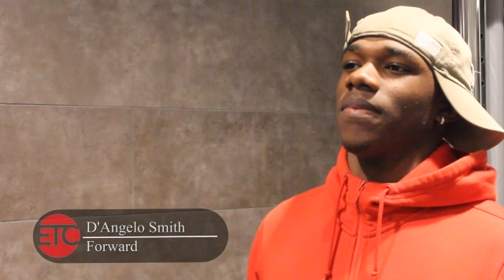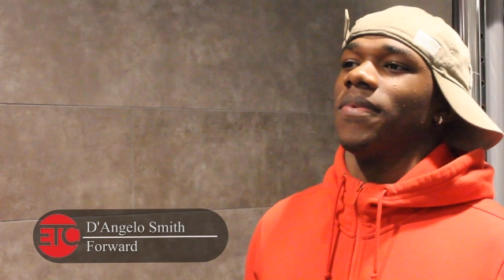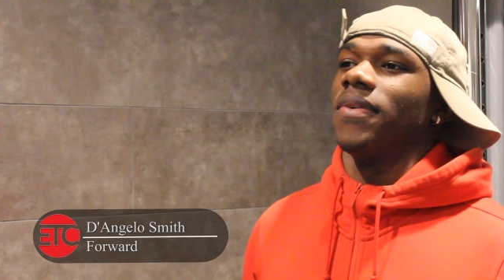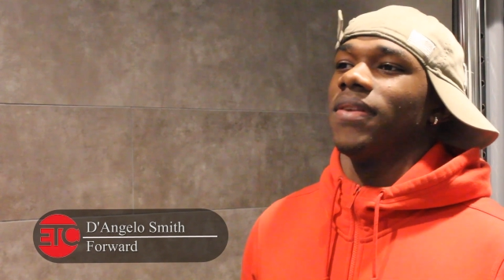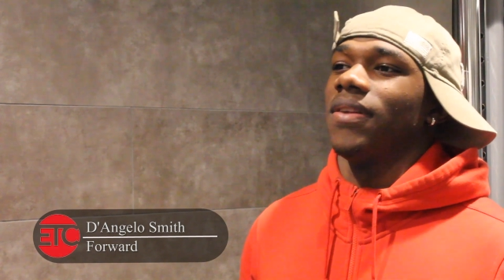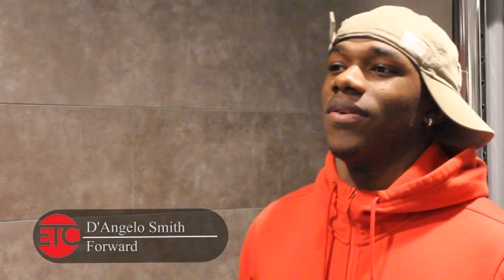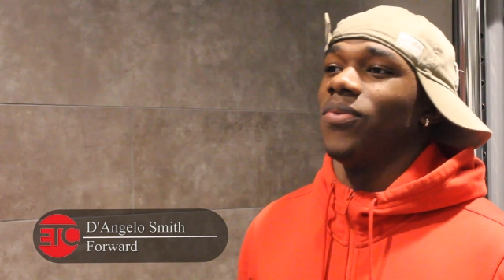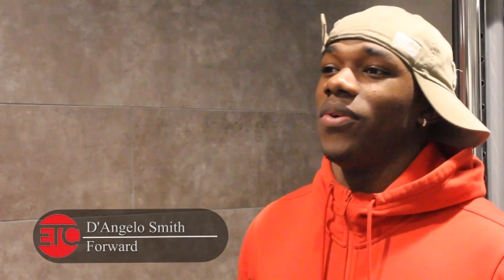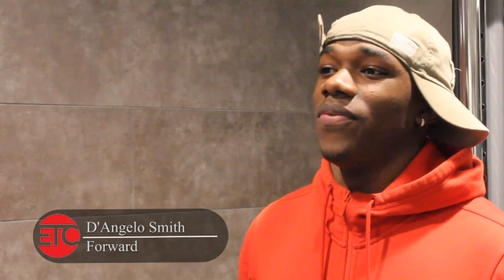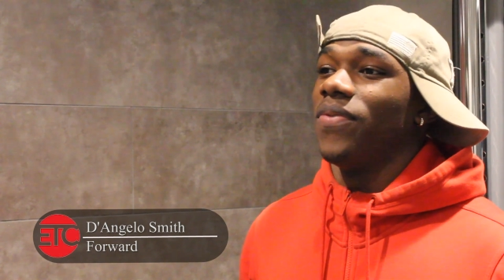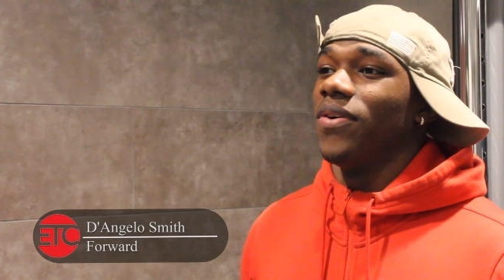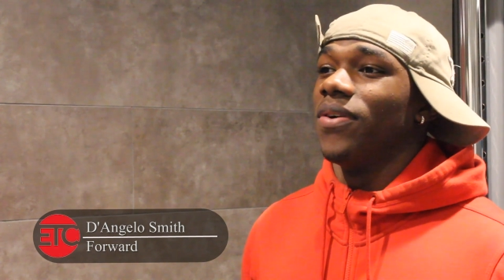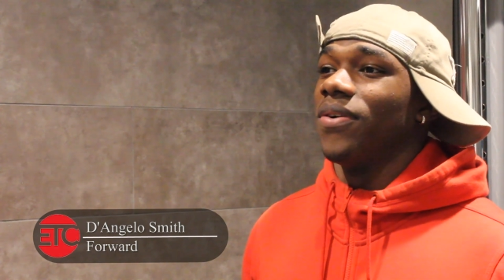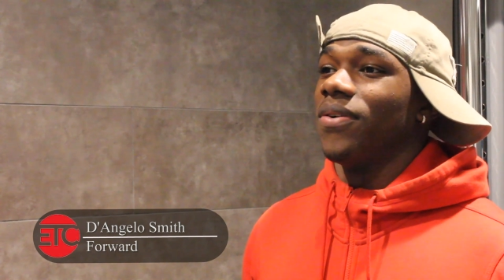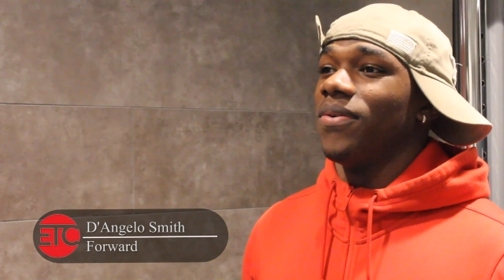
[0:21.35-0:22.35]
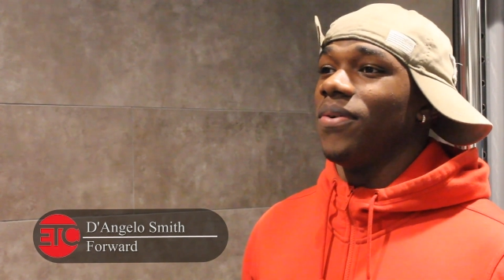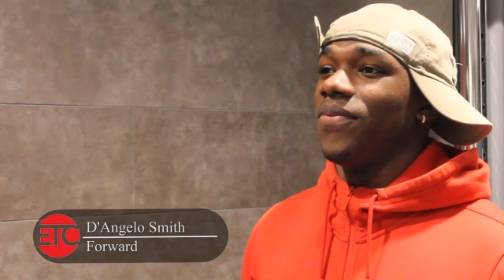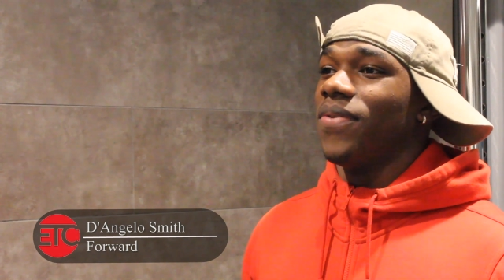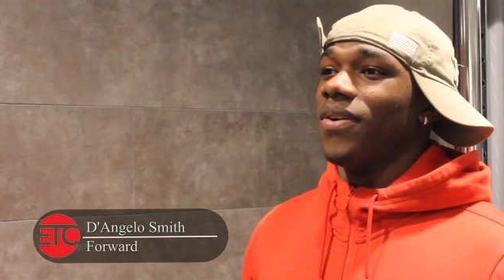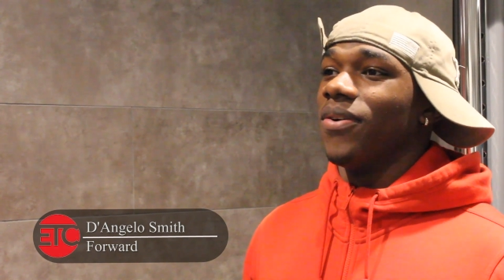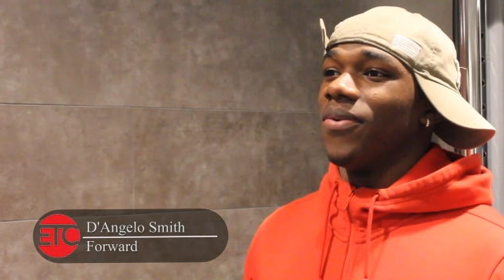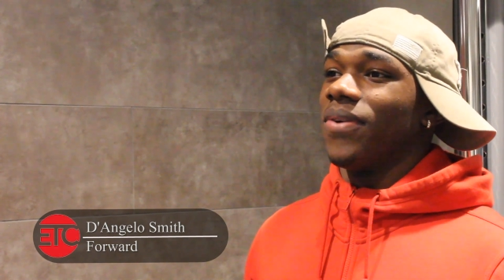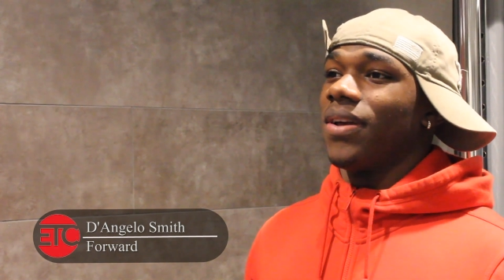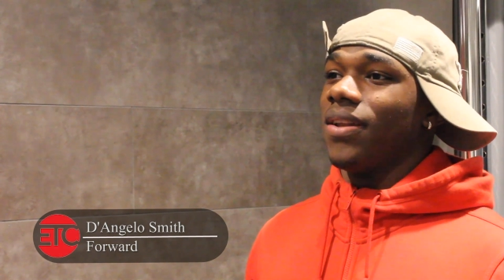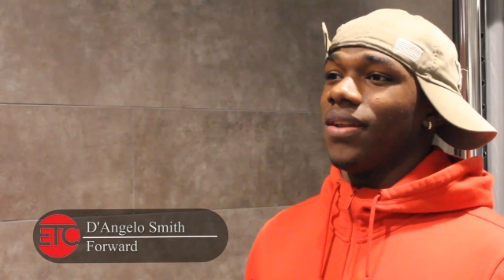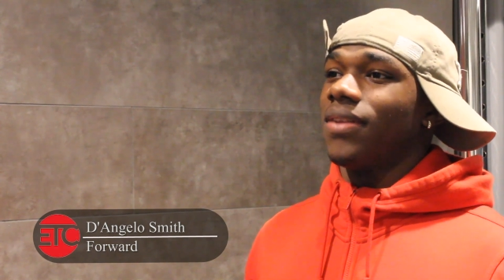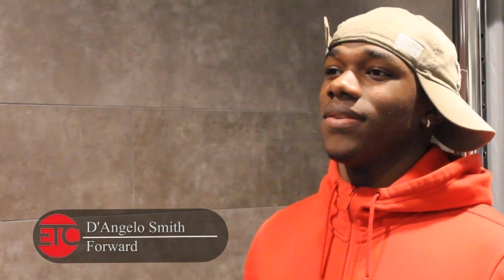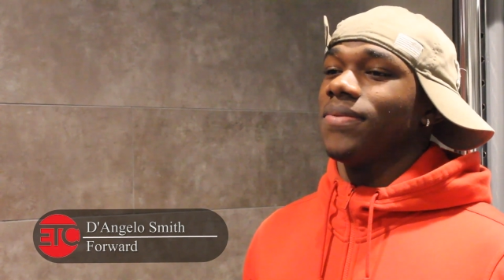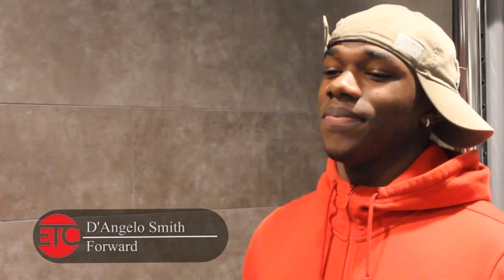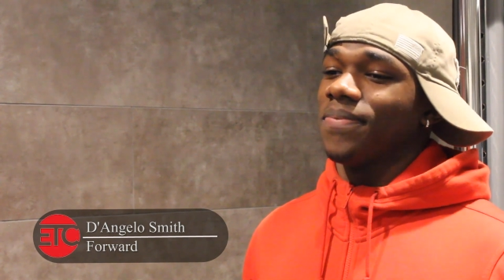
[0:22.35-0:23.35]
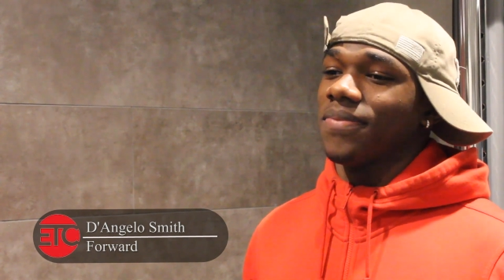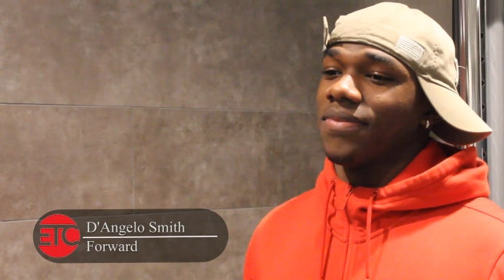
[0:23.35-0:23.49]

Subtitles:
mean, we feel ready.